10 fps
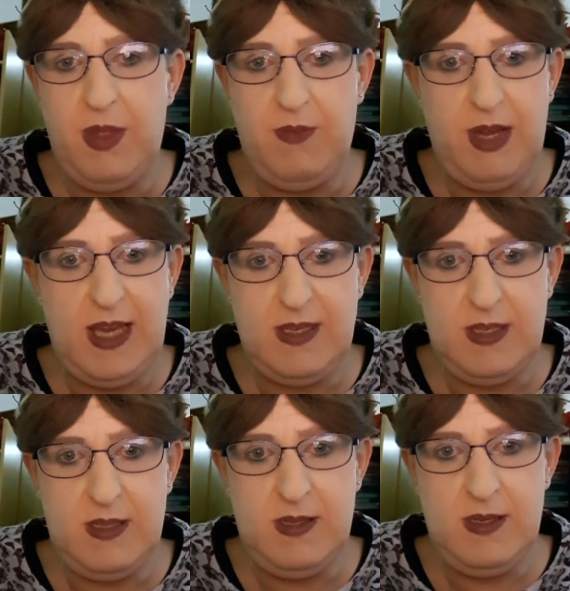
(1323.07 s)
the
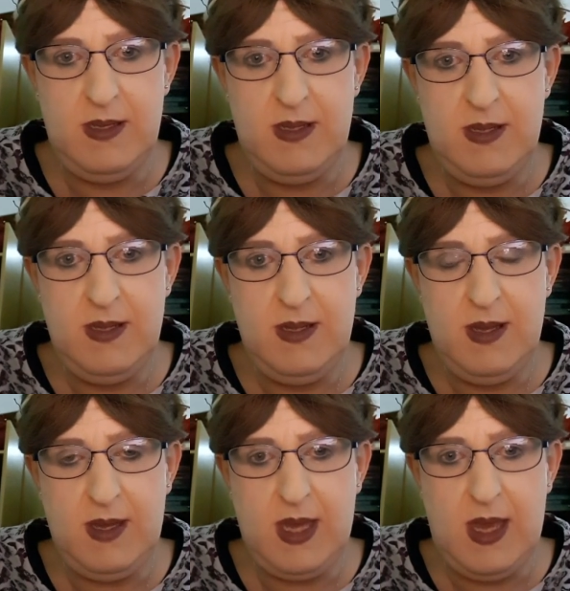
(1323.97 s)
reason.
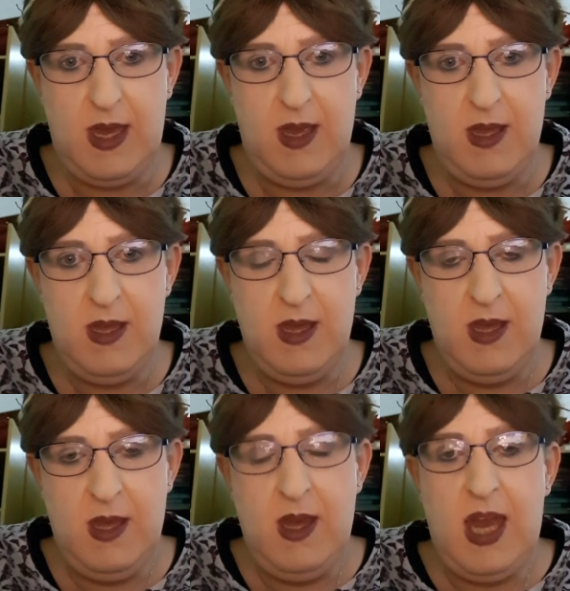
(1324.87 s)
Okay?
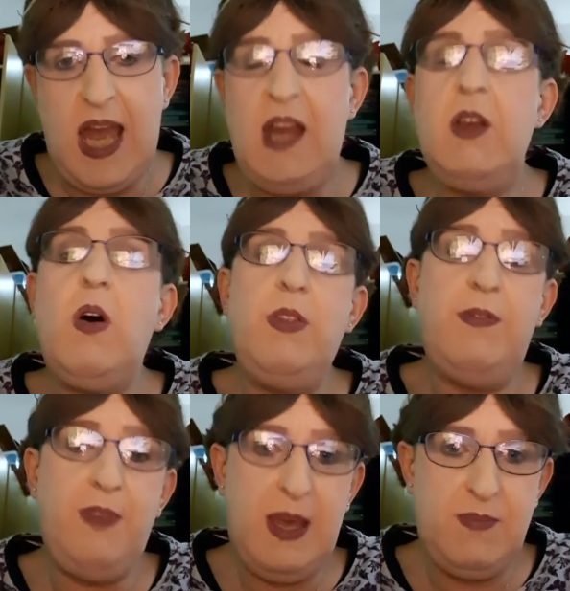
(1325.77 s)
And on the
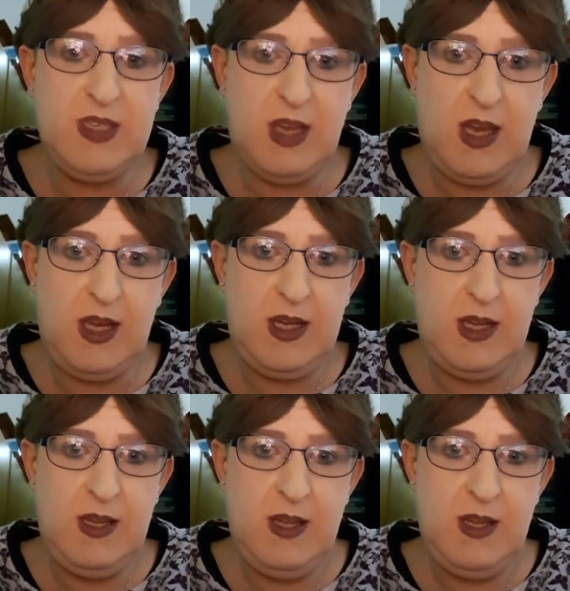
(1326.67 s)
flip side,